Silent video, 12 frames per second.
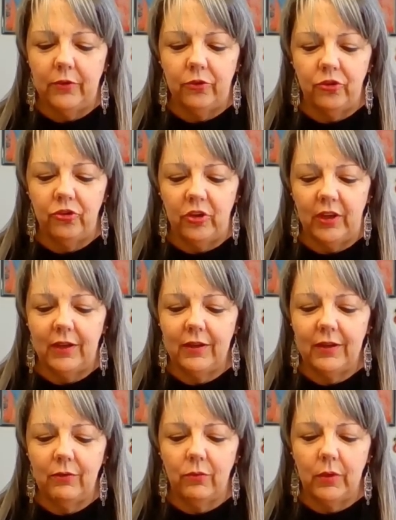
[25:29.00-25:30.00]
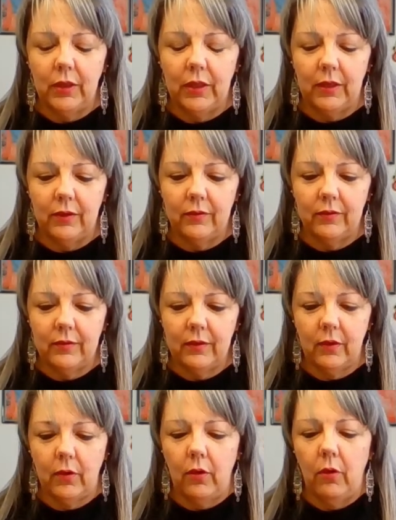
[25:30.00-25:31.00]
It's shit. It really
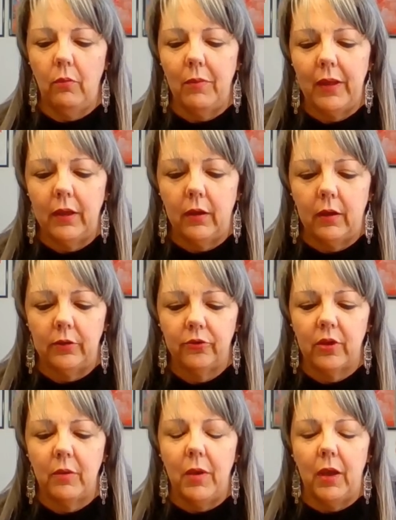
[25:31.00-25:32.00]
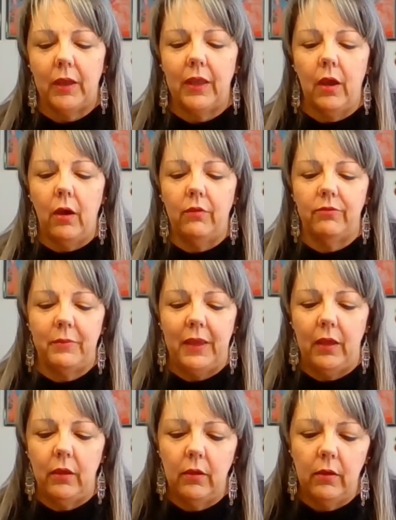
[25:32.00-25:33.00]
is. Oh my gosh. Come on, get off
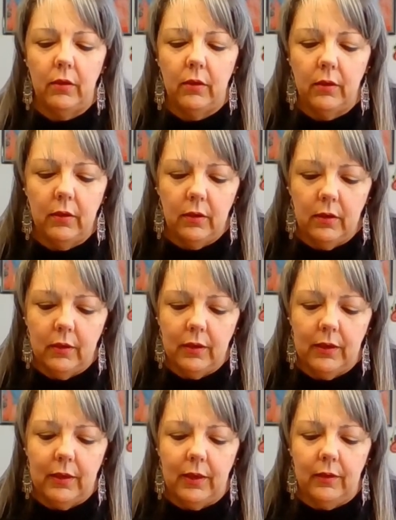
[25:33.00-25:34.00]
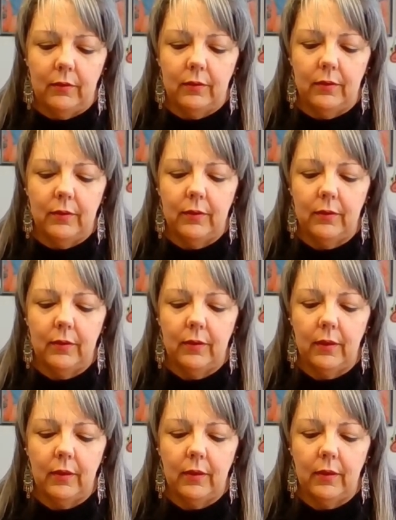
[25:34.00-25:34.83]
me. Get.